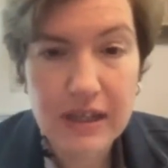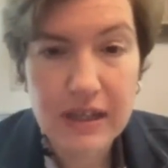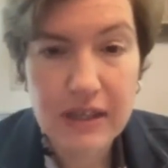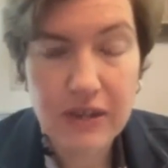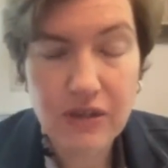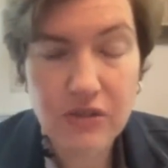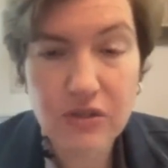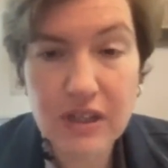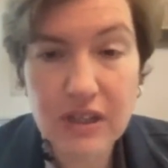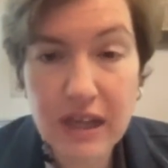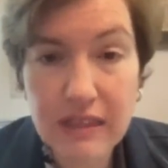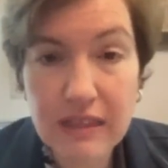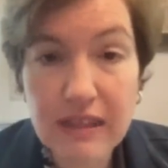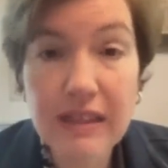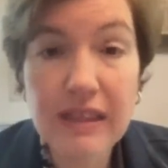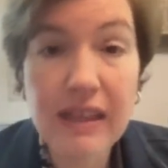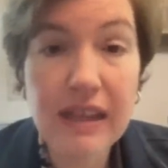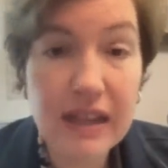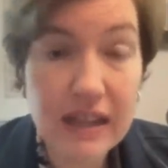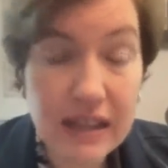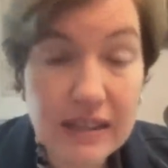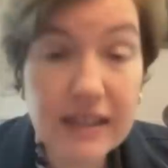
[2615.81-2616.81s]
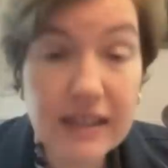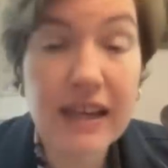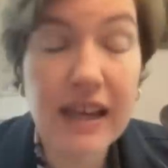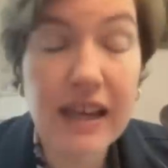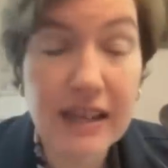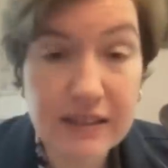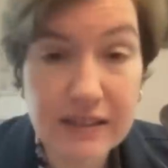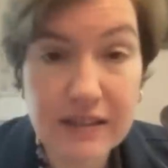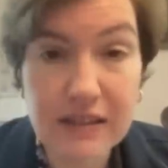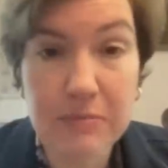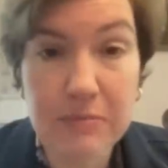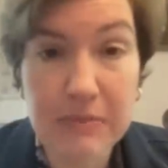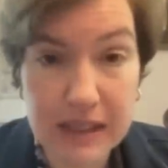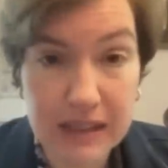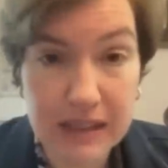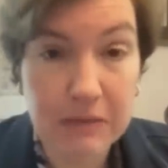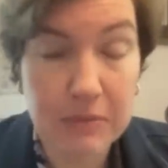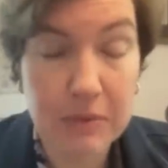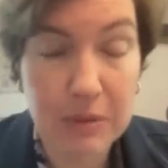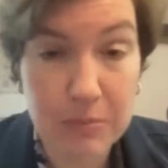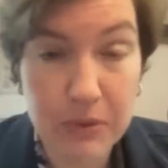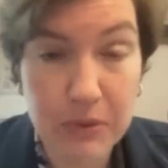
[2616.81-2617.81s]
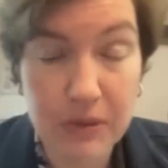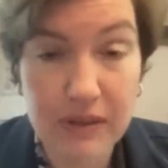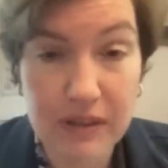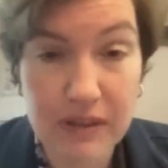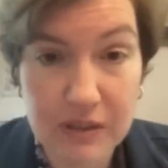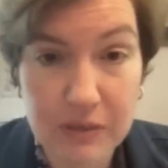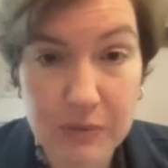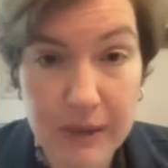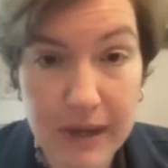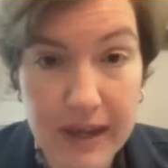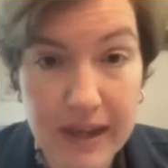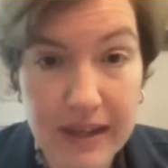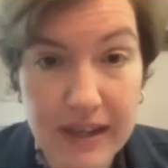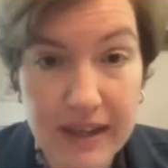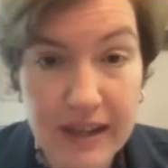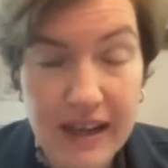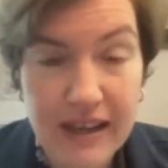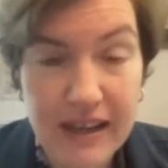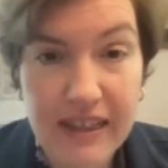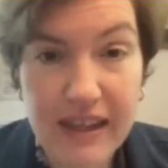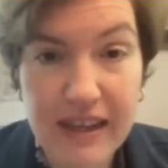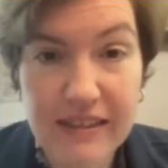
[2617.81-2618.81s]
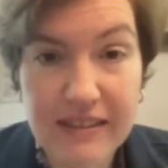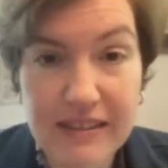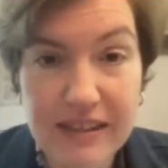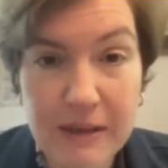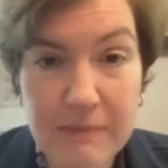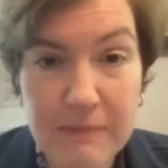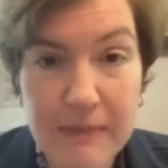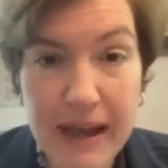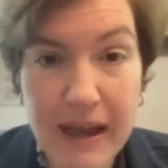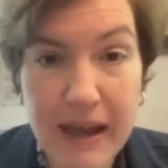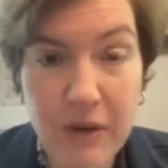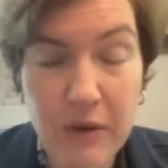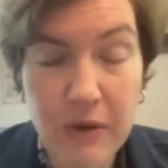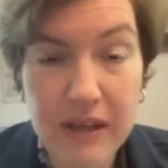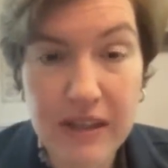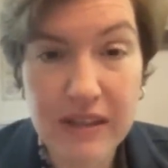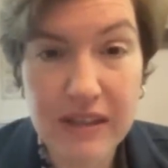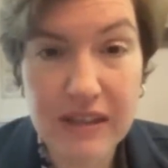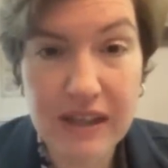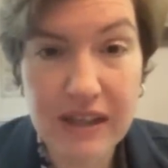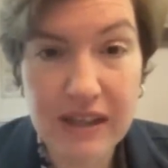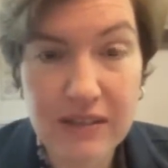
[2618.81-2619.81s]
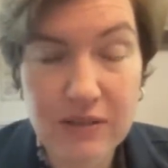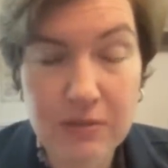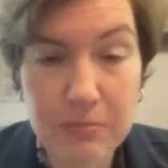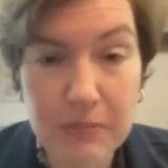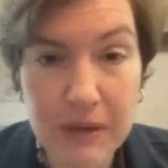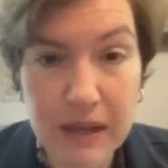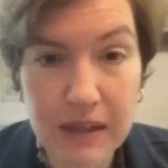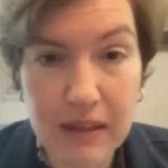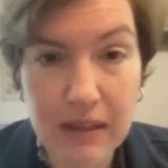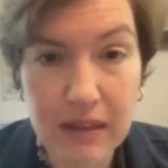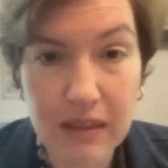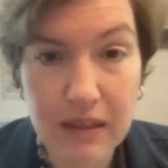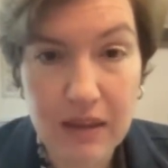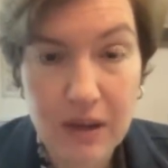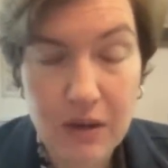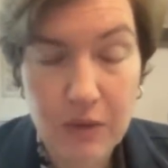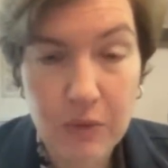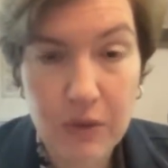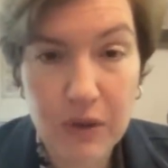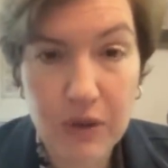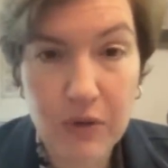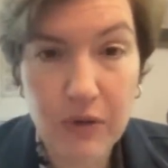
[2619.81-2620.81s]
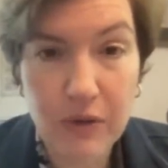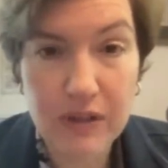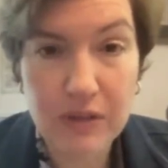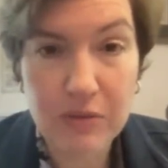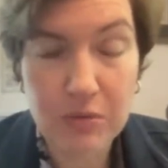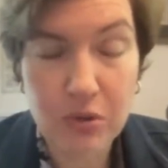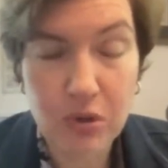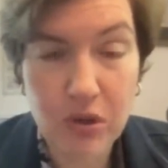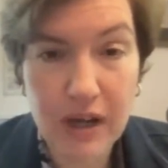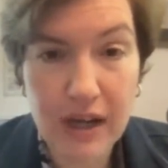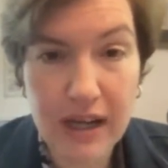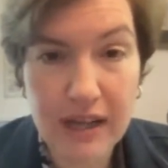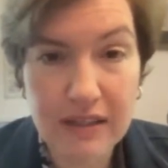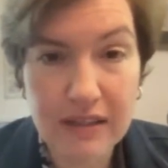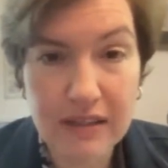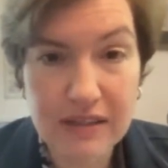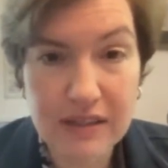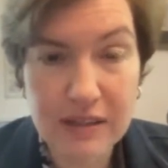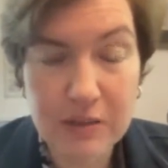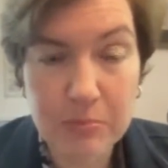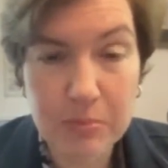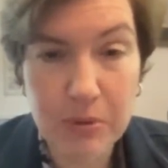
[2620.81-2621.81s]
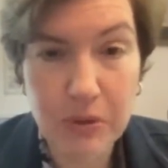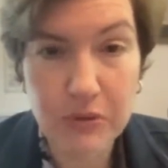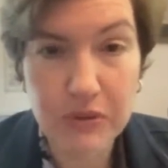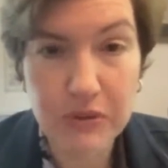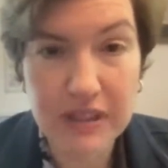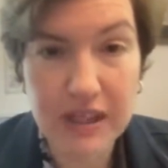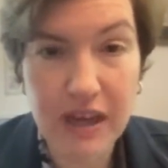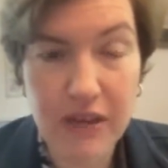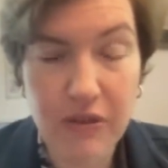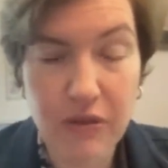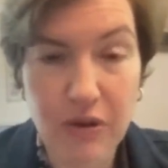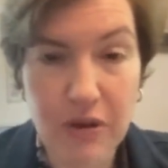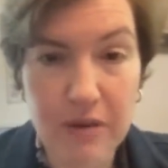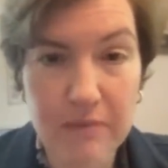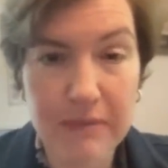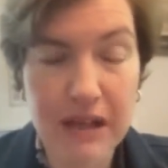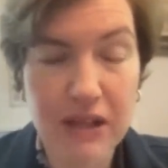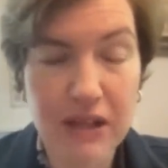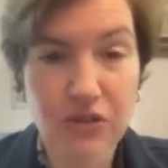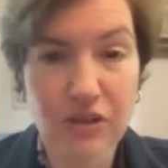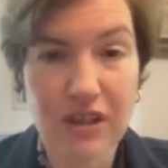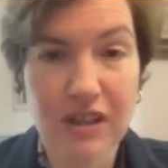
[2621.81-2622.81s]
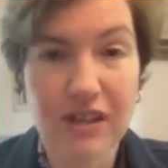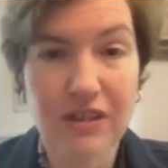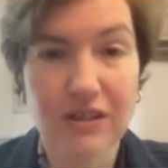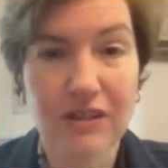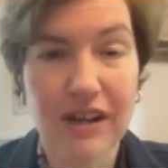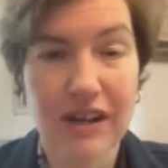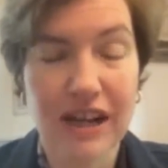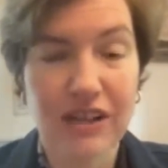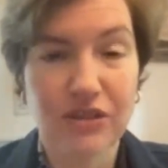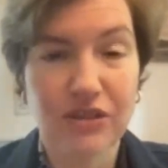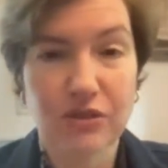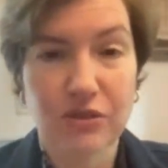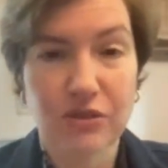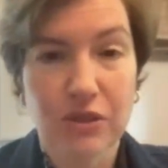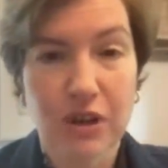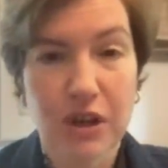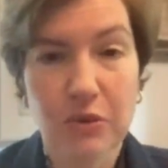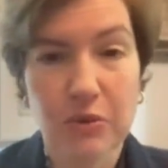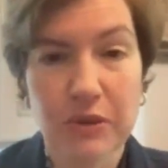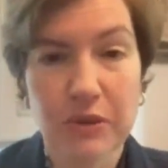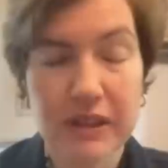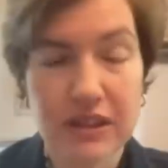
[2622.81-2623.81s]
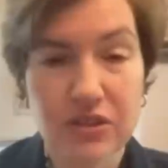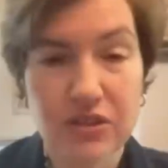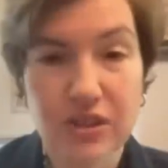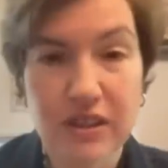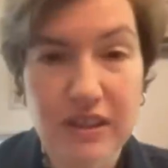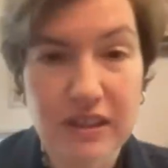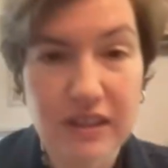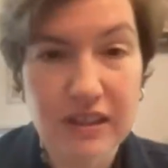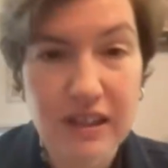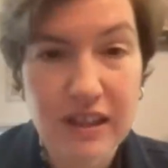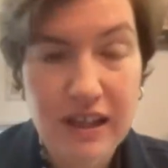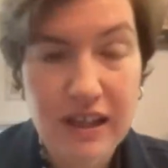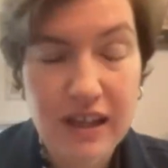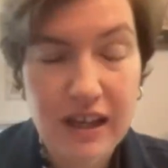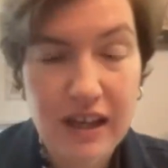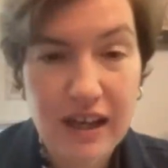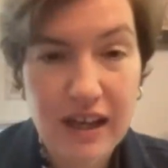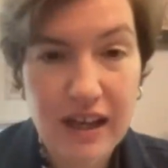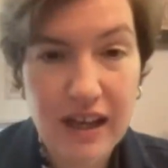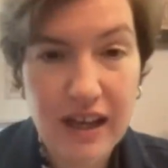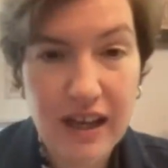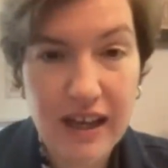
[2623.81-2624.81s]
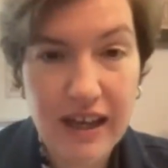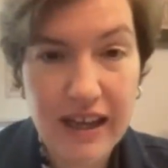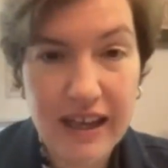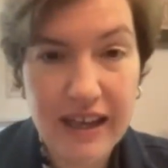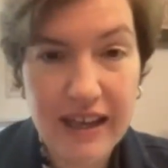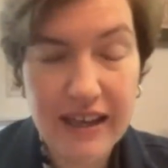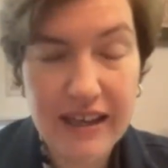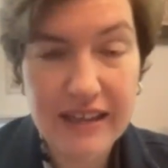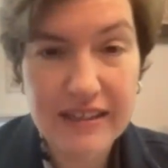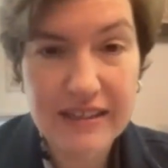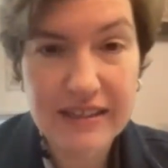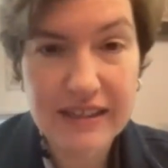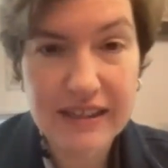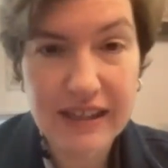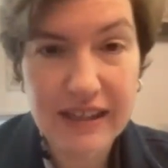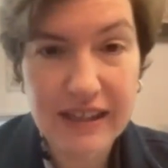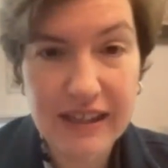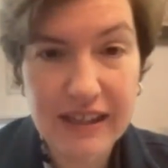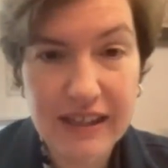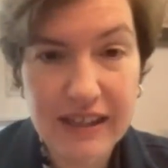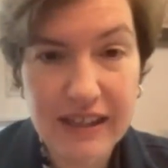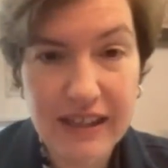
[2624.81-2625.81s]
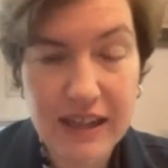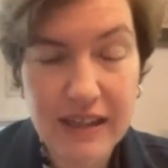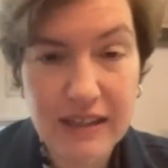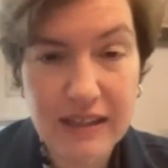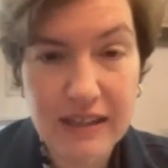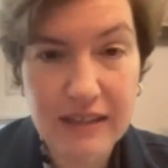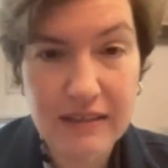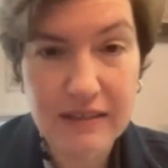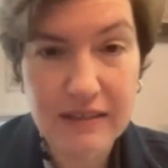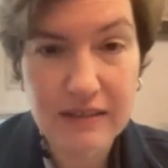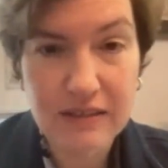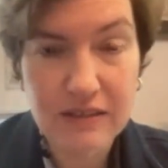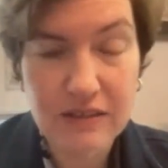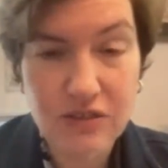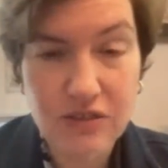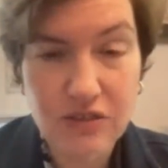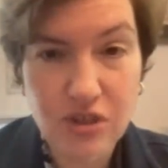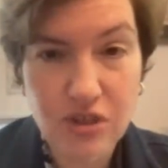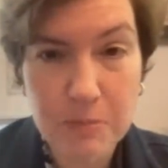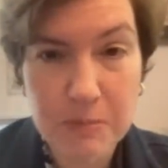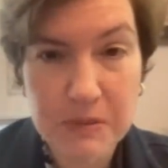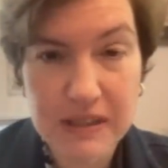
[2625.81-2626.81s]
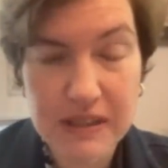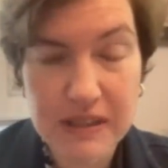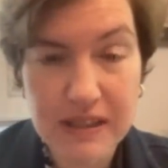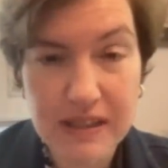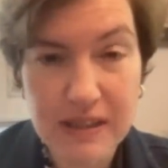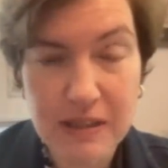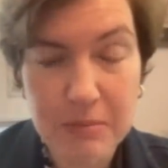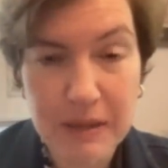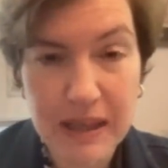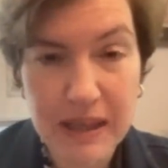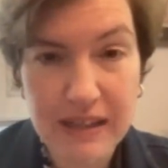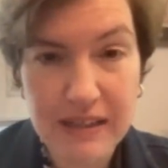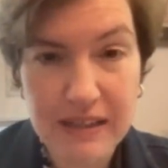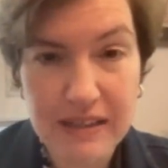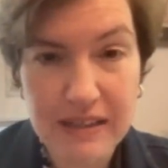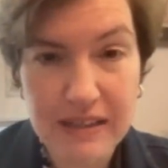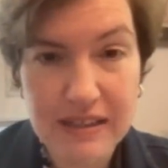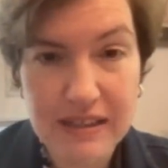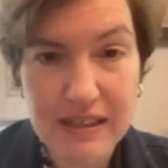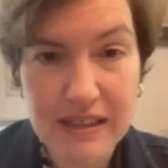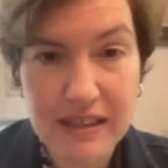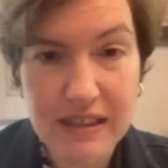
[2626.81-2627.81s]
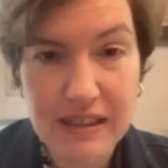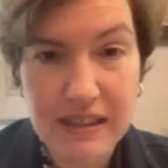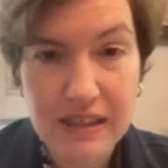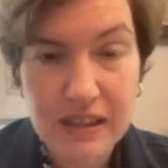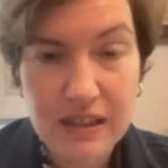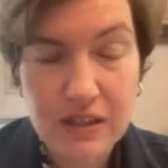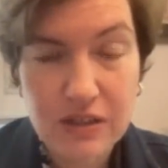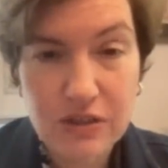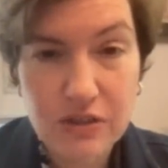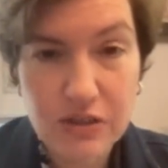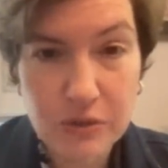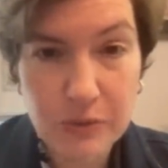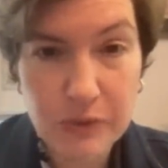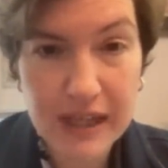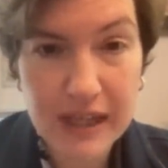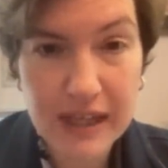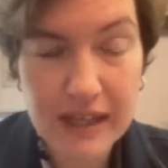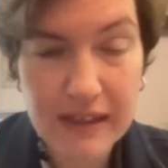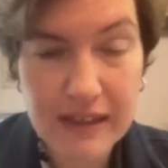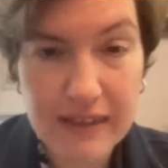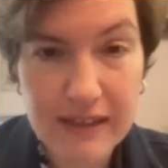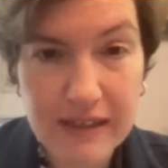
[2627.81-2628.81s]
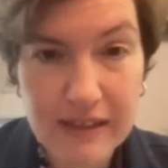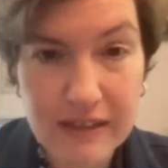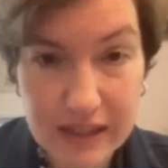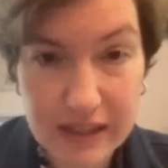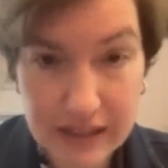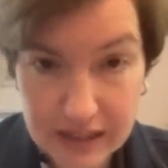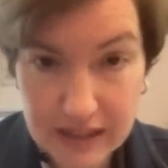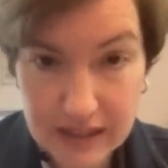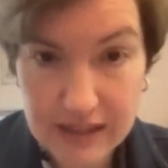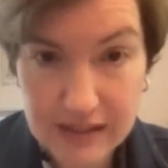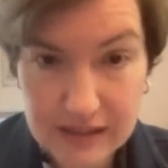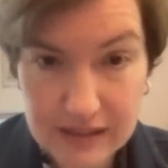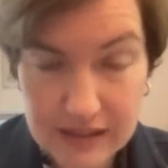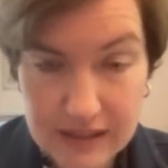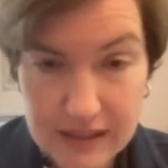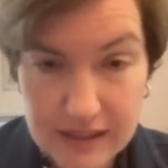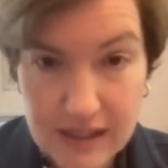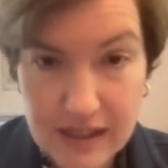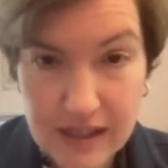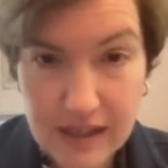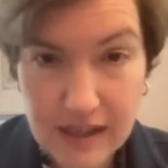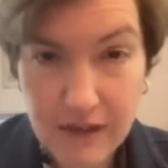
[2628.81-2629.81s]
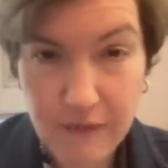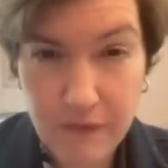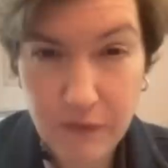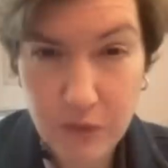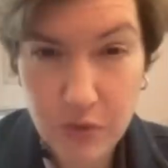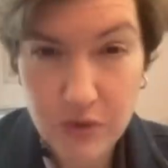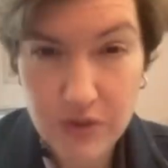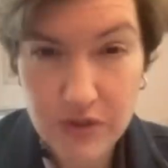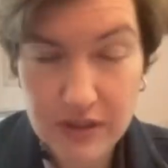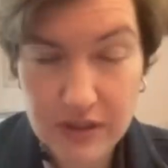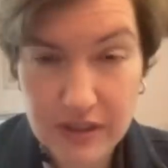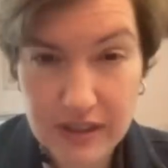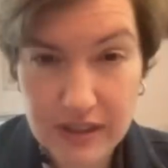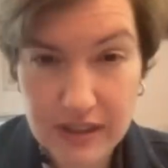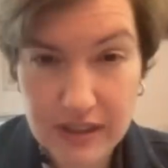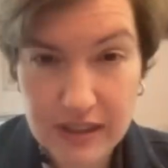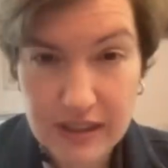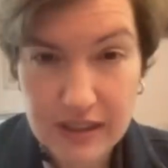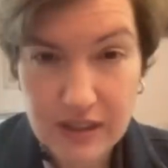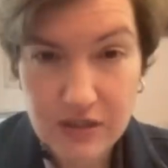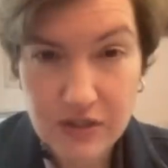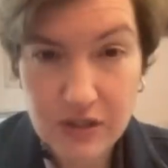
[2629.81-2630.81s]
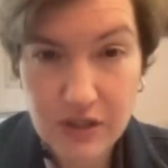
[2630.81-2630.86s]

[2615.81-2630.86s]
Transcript: There's nothing that indicates to me, let me put it this way, that somehow in the next month we're going to miraculously pull together a major international coalition and get ships in the Black Sea doing anything like this, unfortunately.